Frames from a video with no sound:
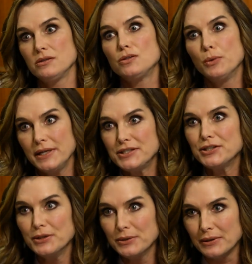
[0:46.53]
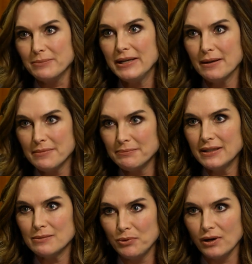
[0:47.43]
was twenty-two. I mean, I
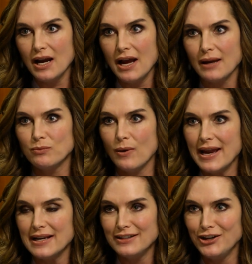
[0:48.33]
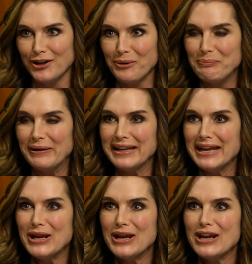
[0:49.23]
remember the poor guy. Wait, you know, but.
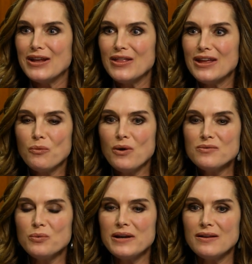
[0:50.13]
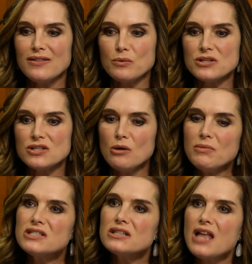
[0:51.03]
It, what we, there was so
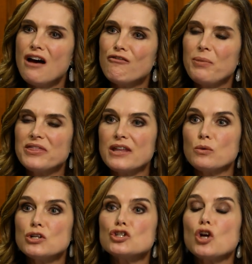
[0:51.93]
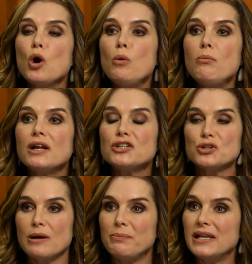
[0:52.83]
much love, but there was so
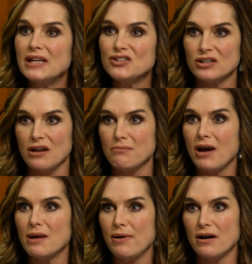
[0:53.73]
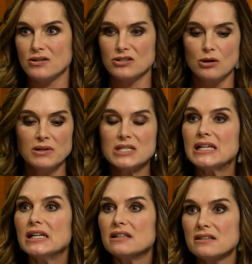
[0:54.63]
much trepidation on my part, so
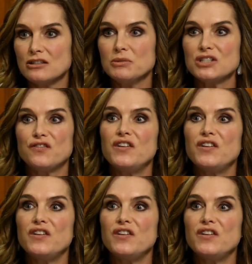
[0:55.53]
much guilt, so much